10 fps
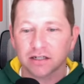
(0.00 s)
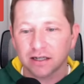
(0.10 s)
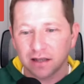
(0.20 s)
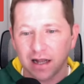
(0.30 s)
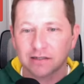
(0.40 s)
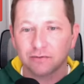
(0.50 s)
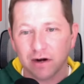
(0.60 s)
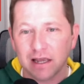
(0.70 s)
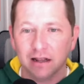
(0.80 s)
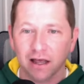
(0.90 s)
Like, that's what
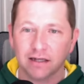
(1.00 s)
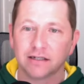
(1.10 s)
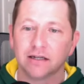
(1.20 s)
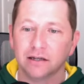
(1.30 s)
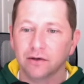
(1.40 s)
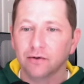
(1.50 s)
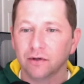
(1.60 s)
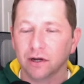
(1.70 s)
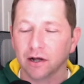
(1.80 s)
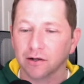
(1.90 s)
he likes to do,
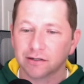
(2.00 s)
you know?